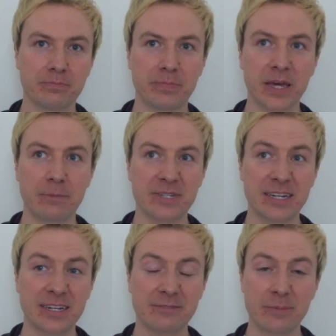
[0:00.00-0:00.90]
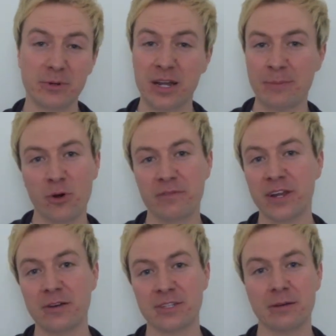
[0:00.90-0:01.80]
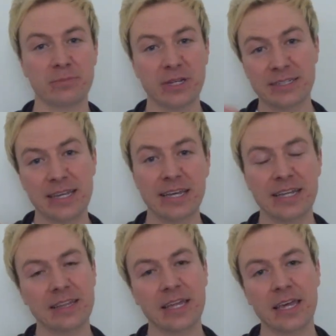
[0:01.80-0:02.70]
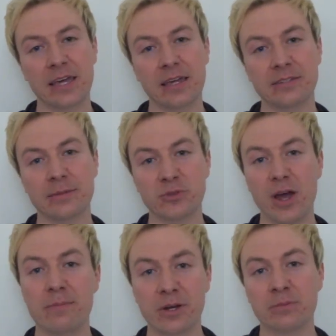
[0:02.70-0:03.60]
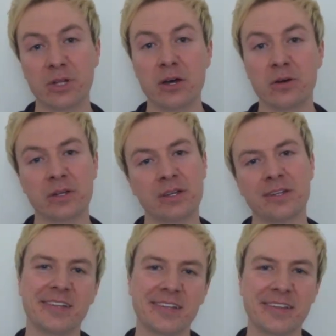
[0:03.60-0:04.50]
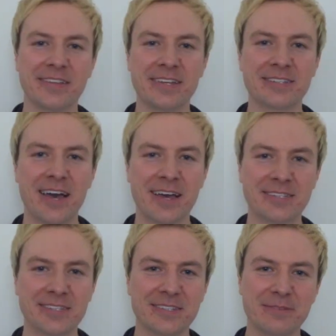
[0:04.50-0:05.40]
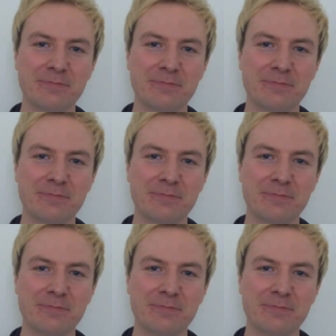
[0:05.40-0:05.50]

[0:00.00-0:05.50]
be updated if I put any more videos up, please hit the subscribe button below. Thanks guys,